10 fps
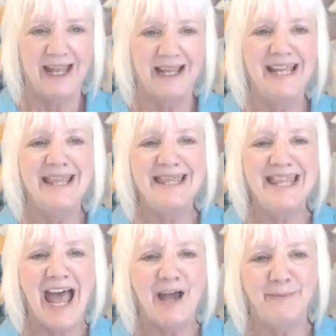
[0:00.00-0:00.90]
And then
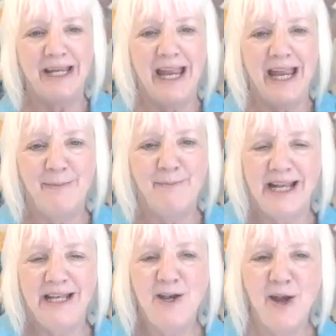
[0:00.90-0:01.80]
that became
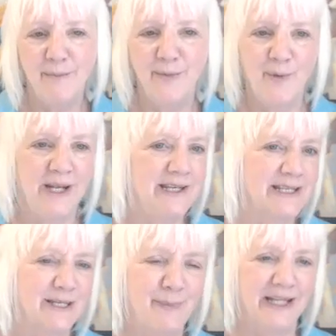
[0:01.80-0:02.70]
my number one
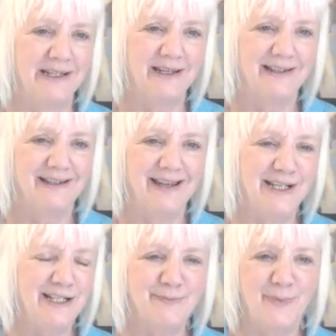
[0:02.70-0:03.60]
discipline. I
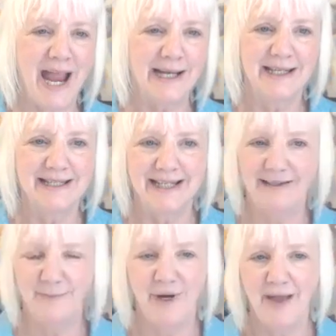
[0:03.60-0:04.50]
just practiced
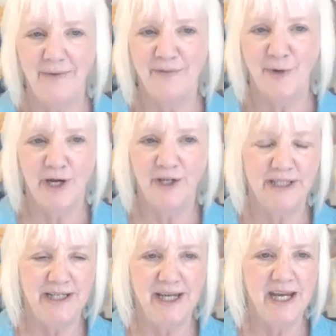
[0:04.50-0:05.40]
it probably for a
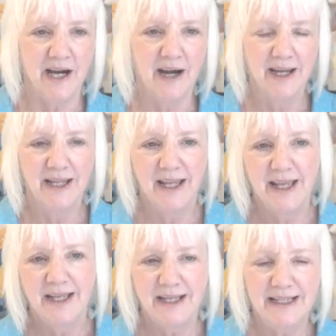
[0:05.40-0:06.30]
good year.
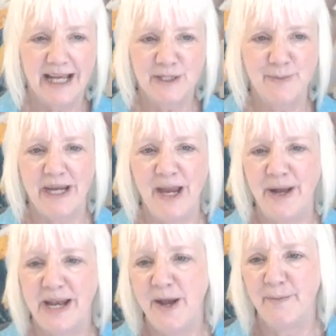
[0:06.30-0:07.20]
That just became
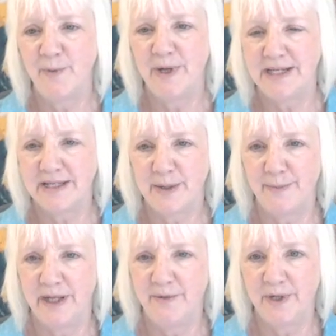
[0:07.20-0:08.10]
my number one
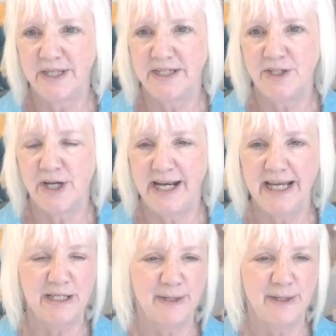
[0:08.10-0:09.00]
discipline, was to try to
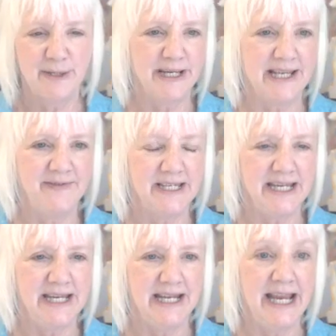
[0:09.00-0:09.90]
get to my safe
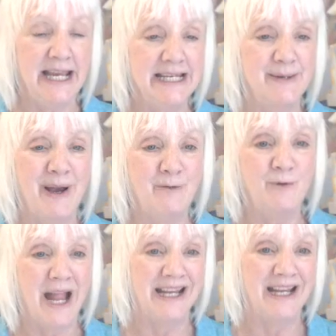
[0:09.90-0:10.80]
seat. Anytime I
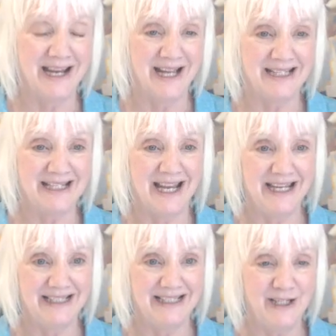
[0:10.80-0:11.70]
recognized,
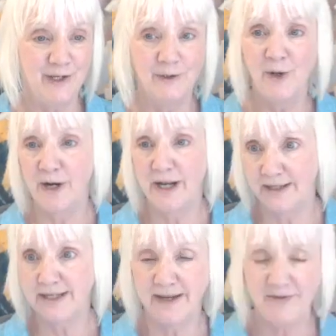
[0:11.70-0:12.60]
you'll learn in the
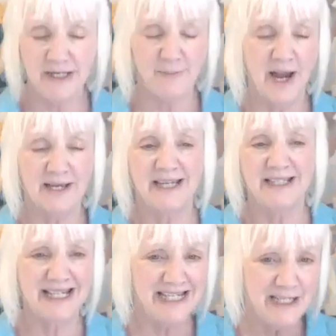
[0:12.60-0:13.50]
safe seat process,
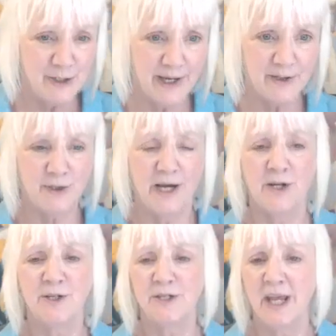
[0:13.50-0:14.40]
I teach you about
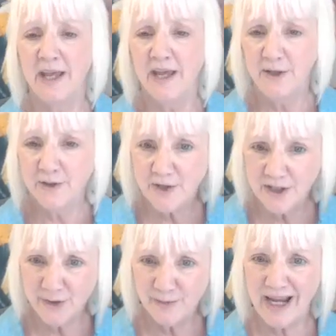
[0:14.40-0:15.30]
triggers. You'll
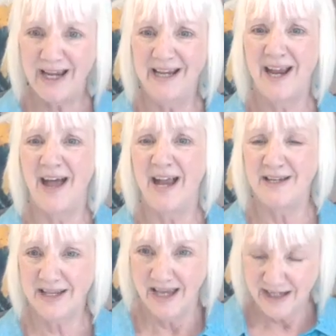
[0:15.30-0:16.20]
start to
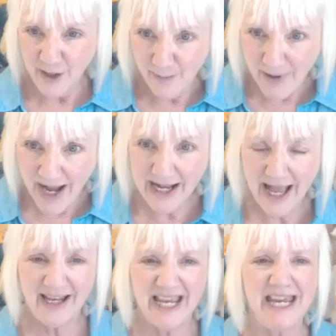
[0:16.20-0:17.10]
recognize, mine, I
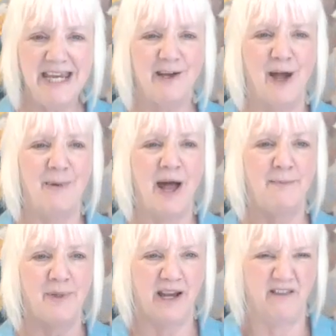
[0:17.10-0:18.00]
had heat come
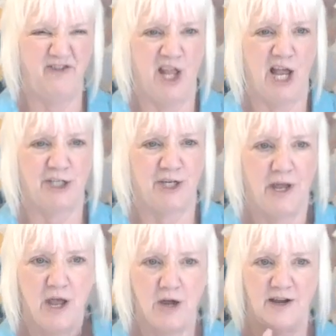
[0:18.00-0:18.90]
up, like a flush
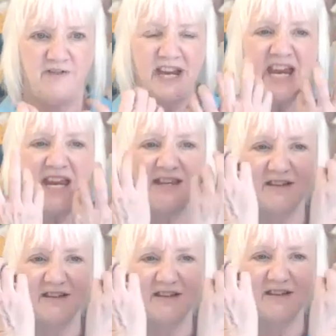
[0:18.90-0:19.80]
of heat,
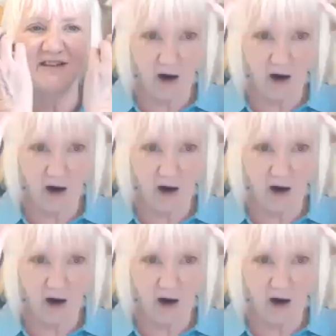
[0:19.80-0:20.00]
and just,